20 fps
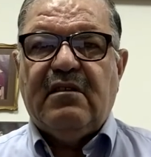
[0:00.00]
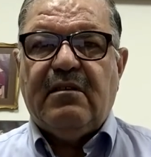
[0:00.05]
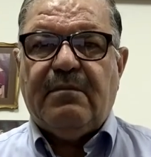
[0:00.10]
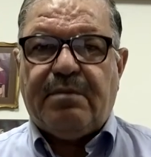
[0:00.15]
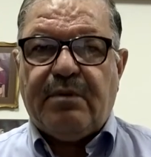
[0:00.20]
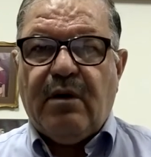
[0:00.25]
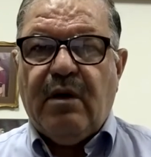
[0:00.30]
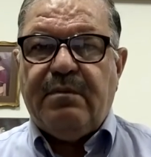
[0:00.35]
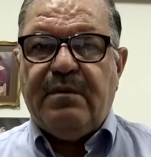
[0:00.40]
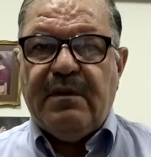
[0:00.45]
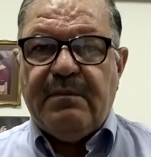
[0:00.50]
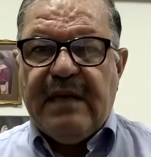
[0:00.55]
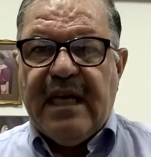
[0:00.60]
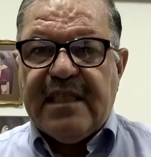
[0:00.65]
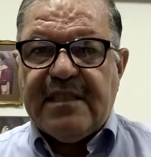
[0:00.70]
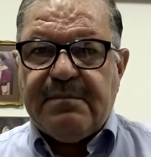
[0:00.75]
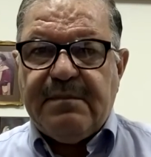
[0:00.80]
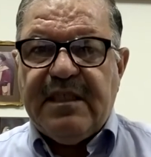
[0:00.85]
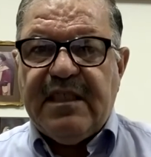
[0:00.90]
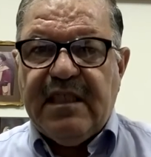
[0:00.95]
The problem
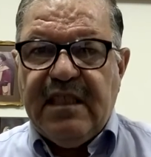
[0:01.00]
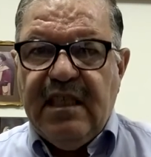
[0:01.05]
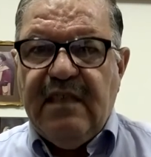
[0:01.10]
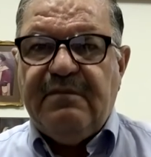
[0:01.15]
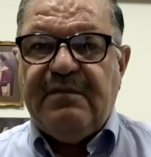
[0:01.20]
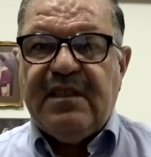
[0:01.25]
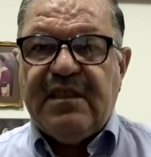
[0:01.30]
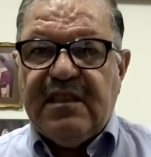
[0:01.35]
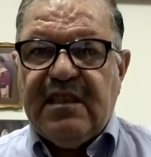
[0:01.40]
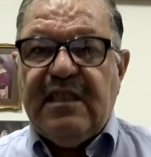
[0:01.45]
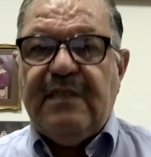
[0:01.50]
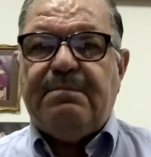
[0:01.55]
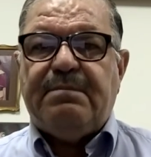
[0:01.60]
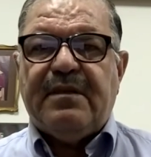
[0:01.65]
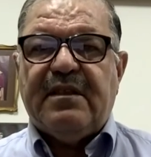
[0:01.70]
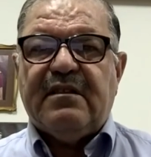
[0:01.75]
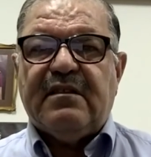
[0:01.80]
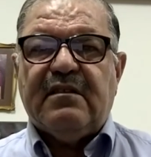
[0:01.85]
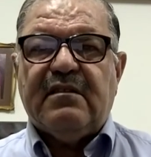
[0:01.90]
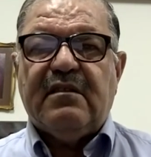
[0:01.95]
has been even
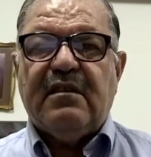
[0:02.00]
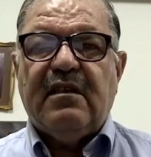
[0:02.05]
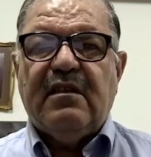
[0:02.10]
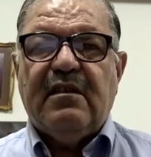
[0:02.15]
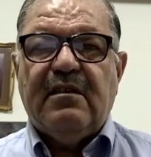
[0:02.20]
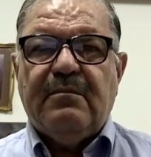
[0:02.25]
deepened